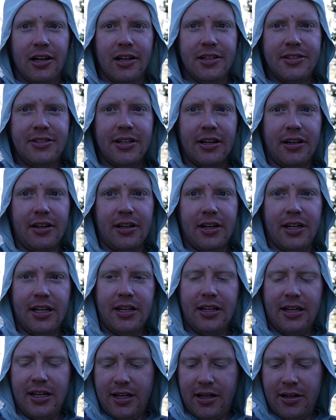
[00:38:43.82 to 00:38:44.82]
Settling
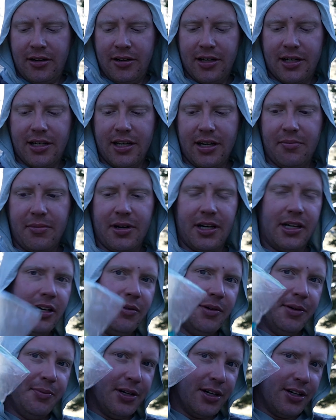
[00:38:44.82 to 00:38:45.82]
in now. Got my
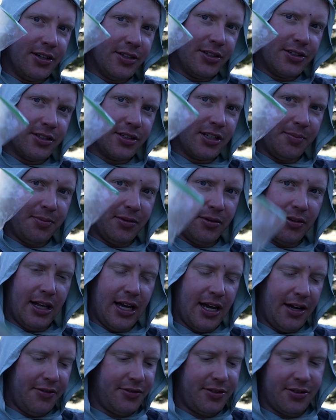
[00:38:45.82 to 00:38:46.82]
gummy bears, a couple
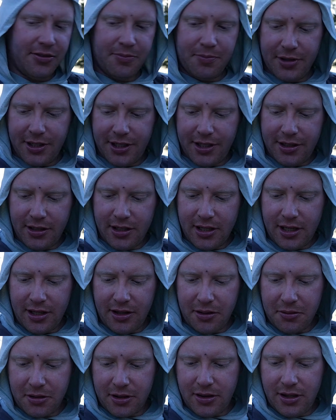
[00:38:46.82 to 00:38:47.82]
left. Pretty good. I
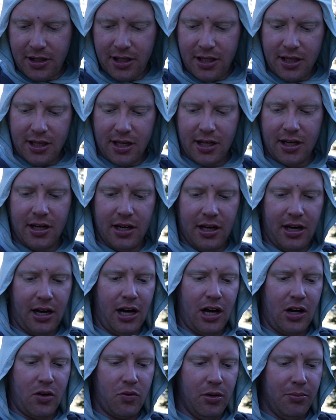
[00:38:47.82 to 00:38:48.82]
think the
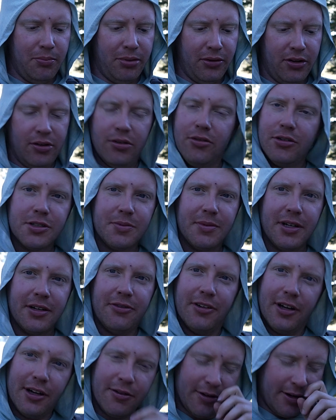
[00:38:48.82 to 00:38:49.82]
Aqua Blue is my
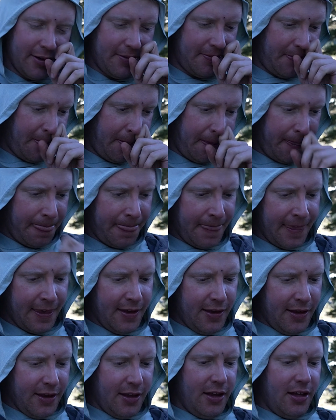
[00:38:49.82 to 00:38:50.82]
favorite.
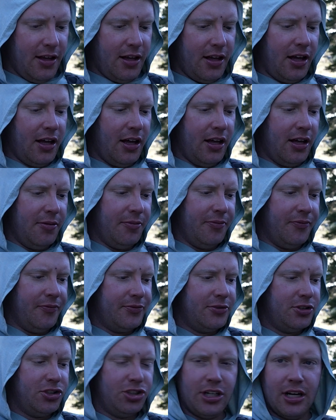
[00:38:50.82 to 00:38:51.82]

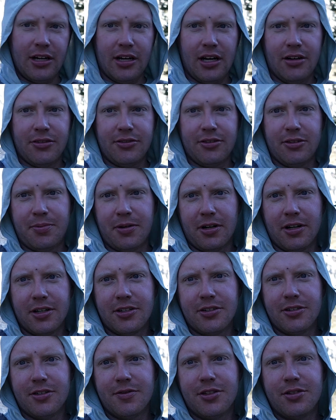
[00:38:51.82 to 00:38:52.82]
Shout out to the Park
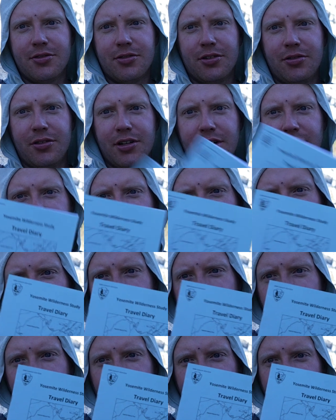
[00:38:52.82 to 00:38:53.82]
Service real quick.
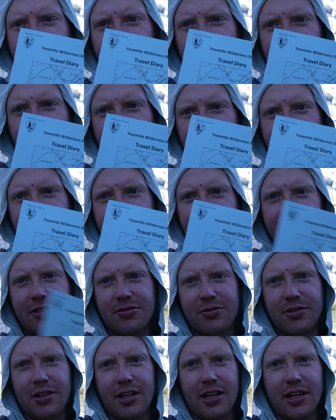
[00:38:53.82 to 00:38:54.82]
They gave me
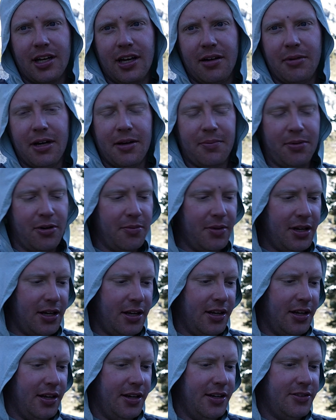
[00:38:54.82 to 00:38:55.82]
this when I got my permit,
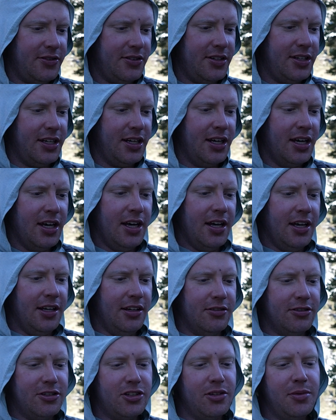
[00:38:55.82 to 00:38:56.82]
and it's the
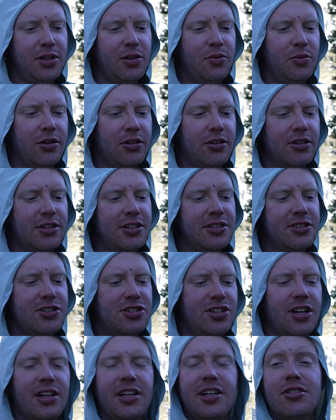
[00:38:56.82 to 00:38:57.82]
Yosemite Wilderness
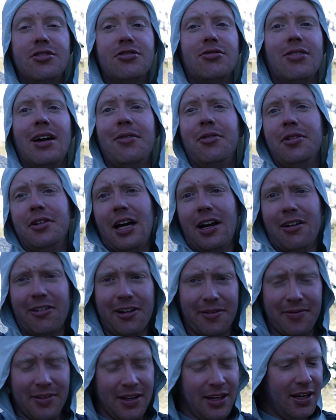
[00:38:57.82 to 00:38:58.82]
Study and Travel
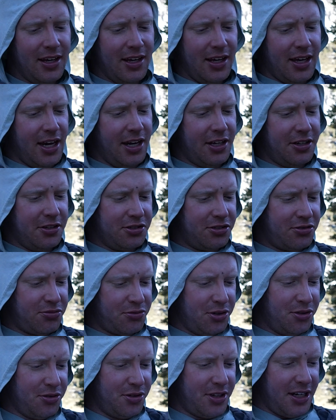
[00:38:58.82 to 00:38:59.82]
Diary. And it goes
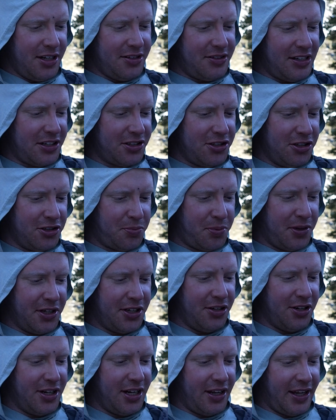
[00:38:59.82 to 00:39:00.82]
through, and it's pretty
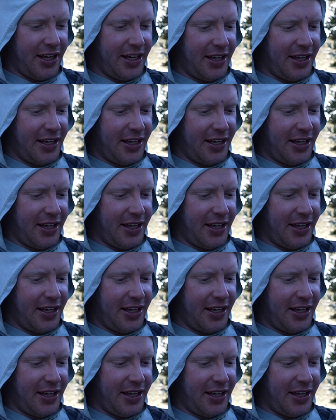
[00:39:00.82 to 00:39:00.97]
good.